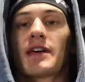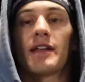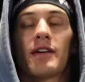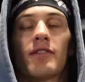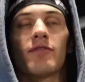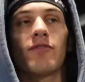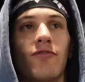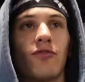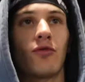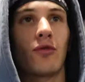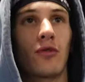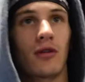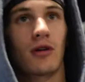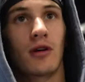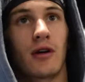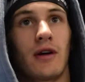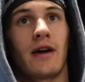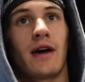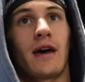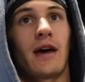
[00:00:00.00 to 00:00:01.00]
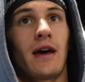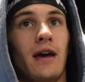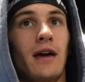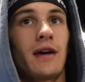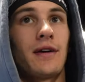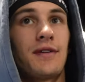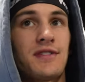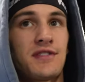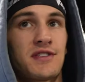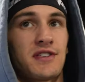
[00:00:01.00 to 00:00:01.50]
Set it for
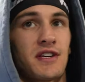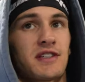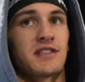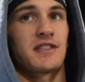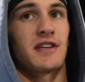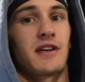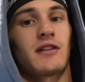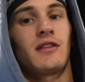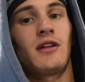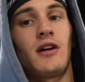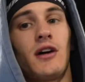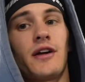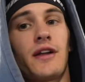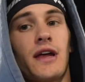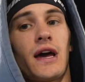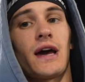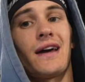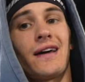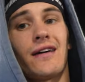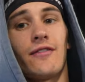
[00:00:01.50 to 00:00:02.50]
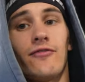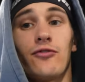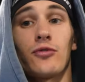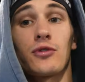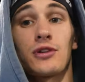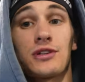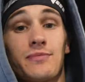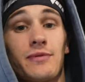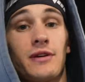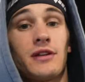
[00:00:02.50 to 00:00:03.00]
a 6 incline at a
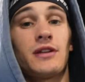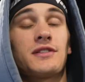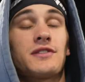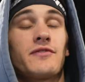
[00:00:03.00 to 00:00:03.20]
4 speed.